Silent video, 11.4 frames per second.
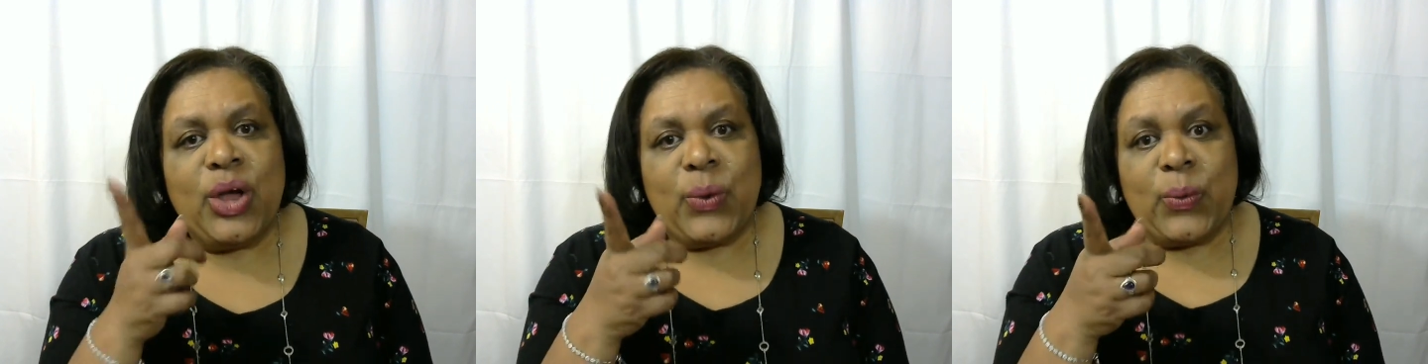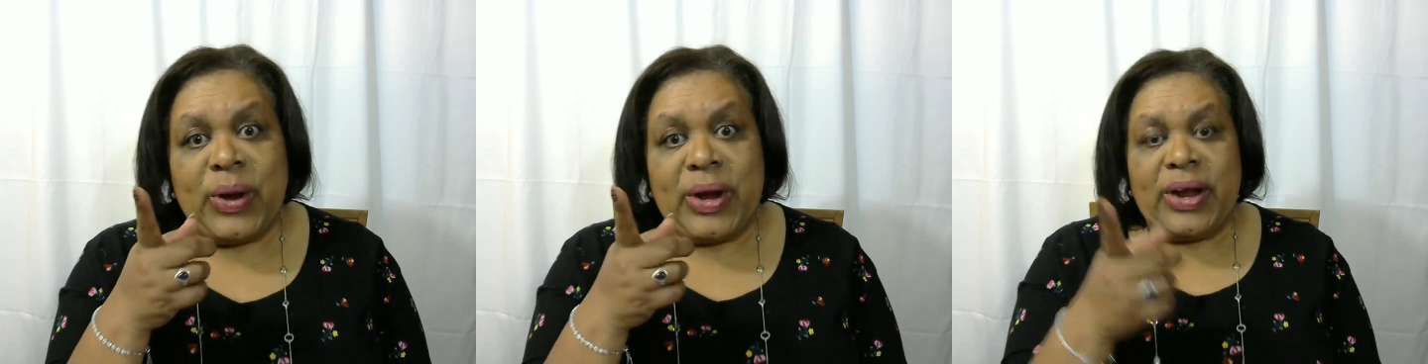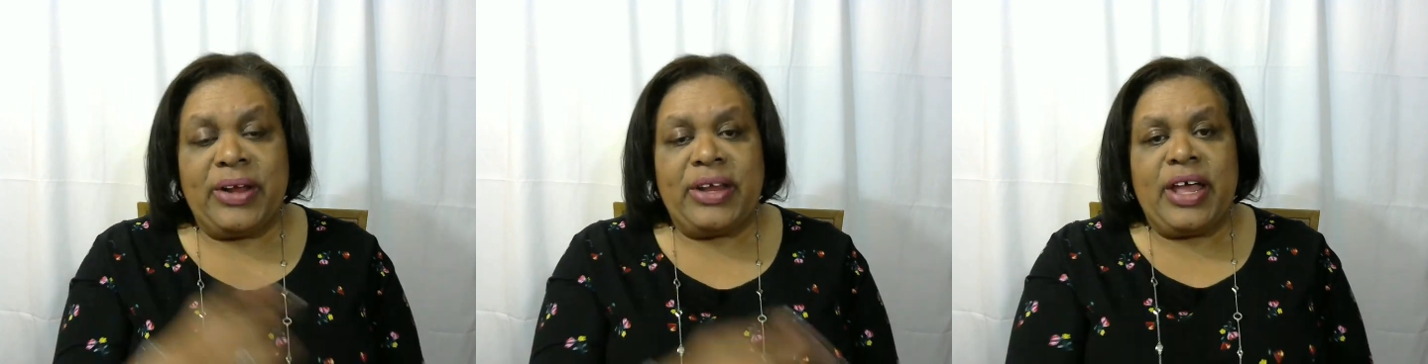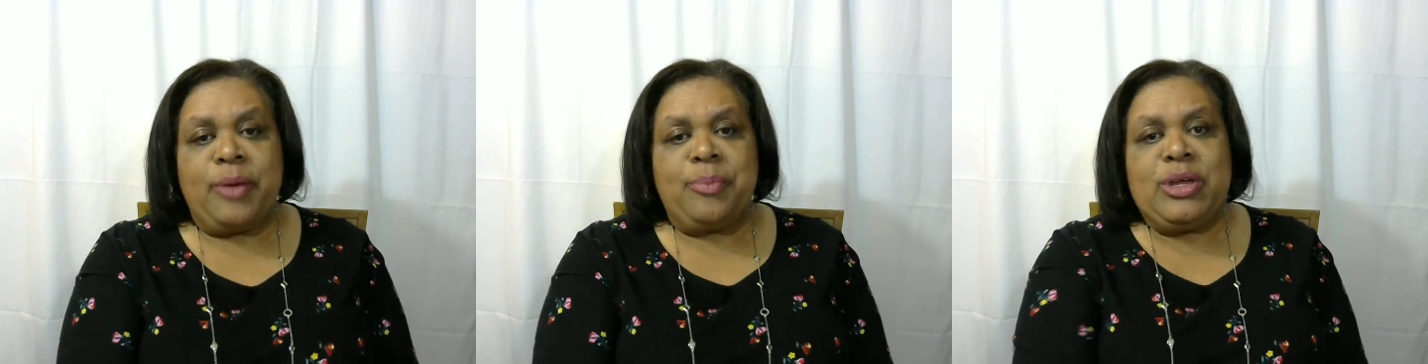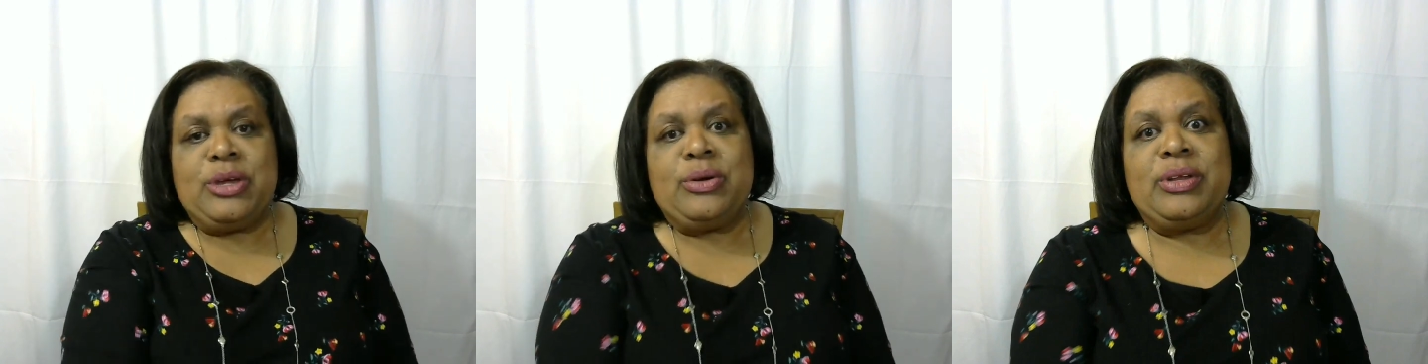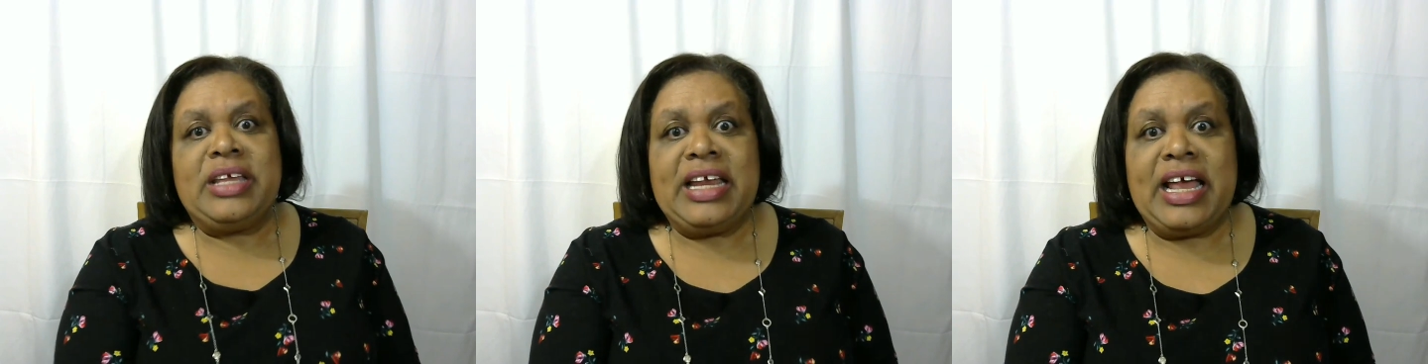we're here to help you
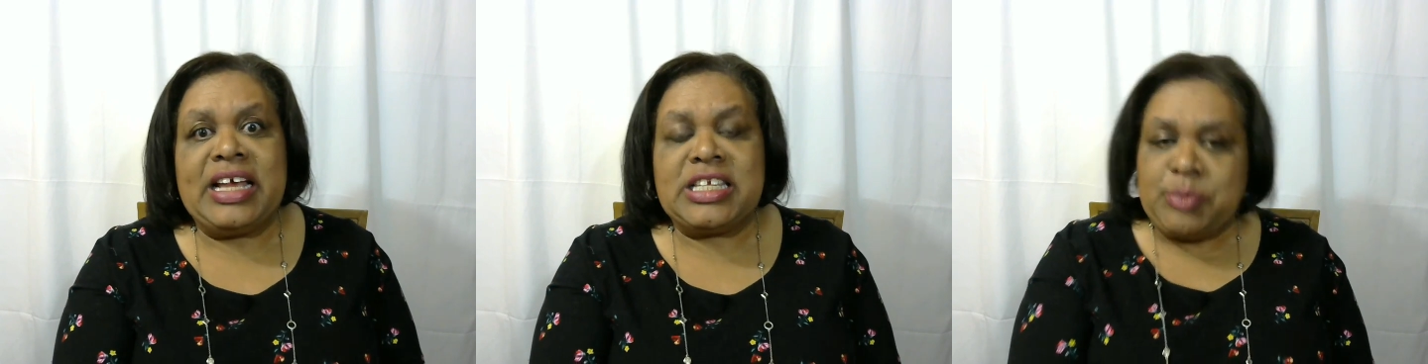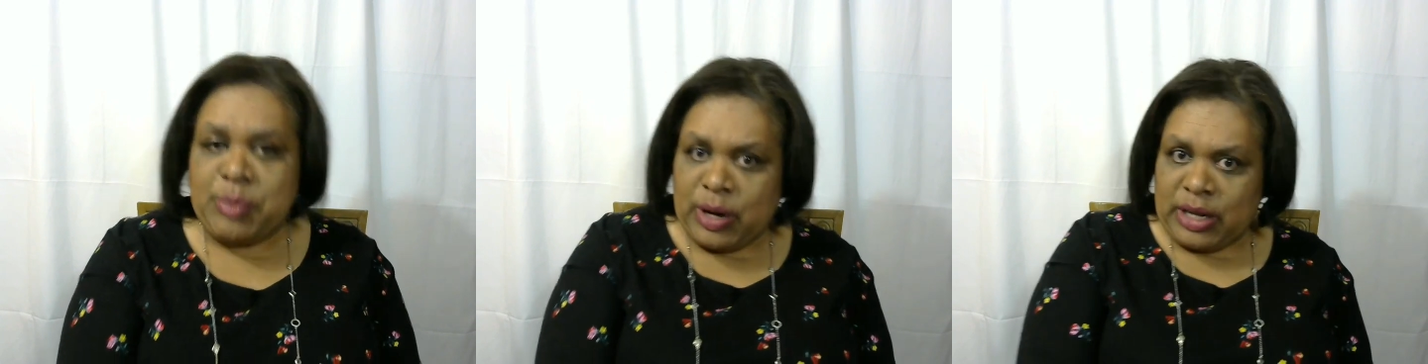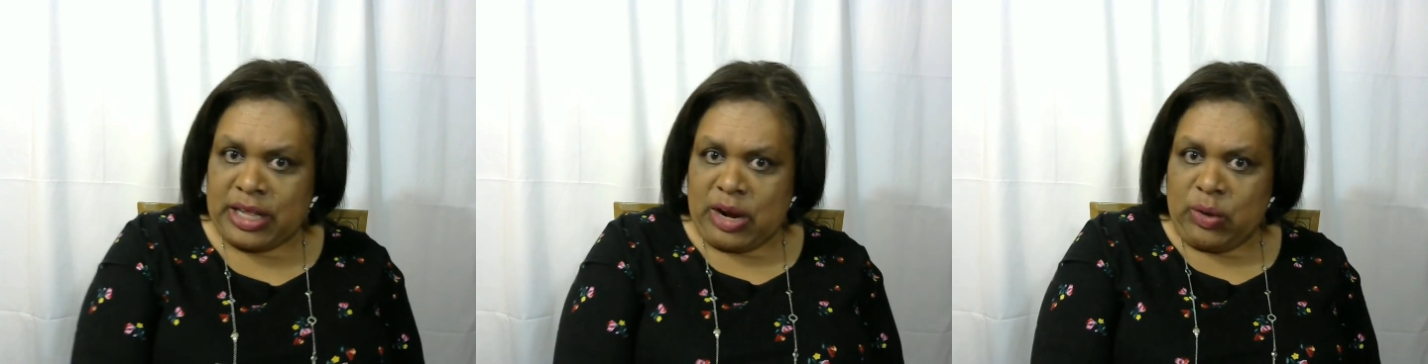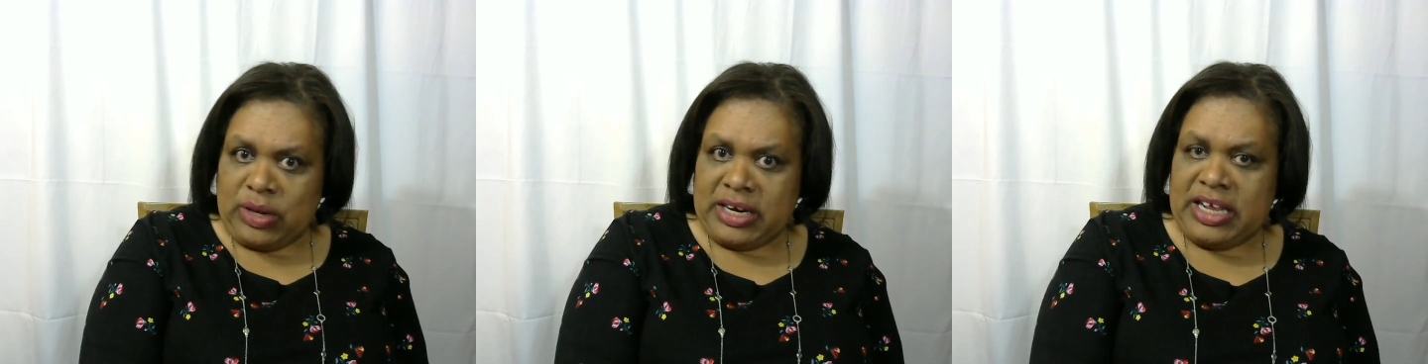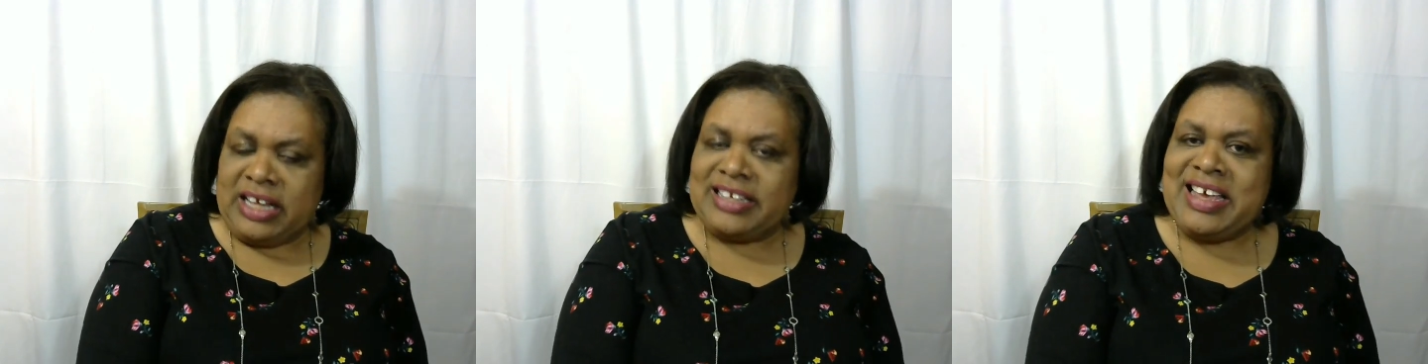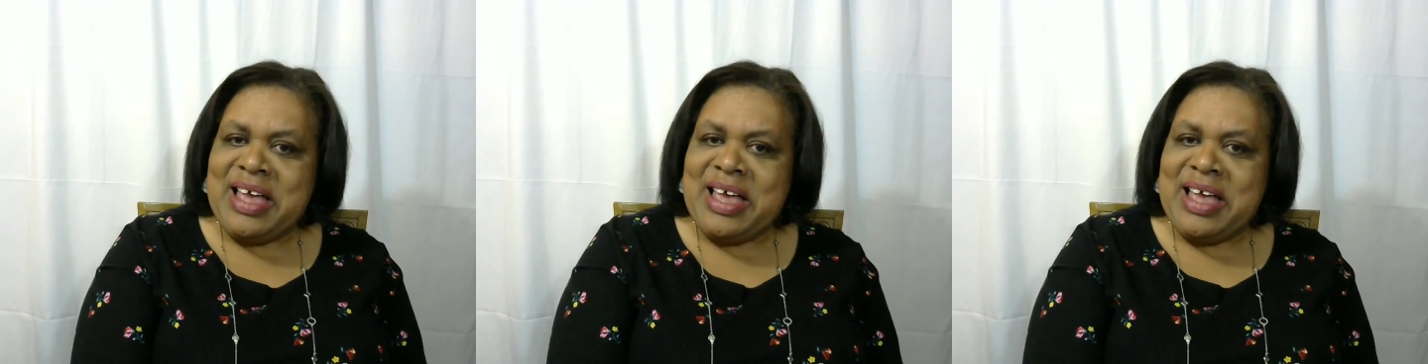lead a spirit-led, whole, and healed,